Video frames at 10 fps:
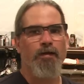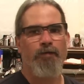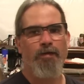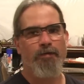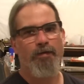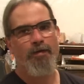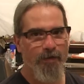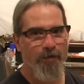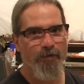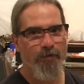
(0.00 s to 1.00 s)
and that
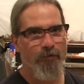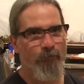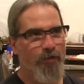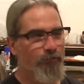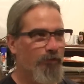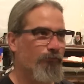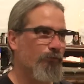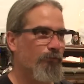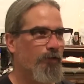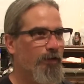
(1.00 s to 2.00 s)
day when I was out
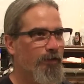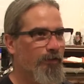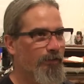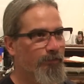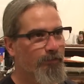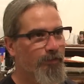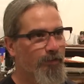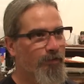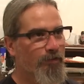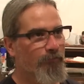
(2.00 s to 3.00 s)
for a ride and I did
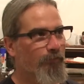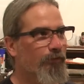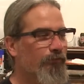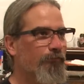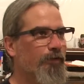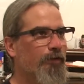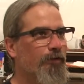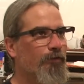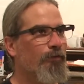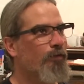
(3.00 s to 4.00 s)
that first
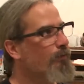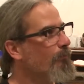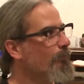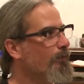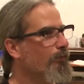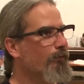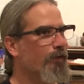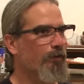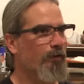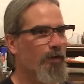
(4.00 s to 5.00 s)
video where
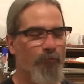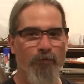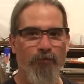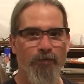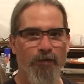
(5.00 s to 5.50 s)
uh, I broke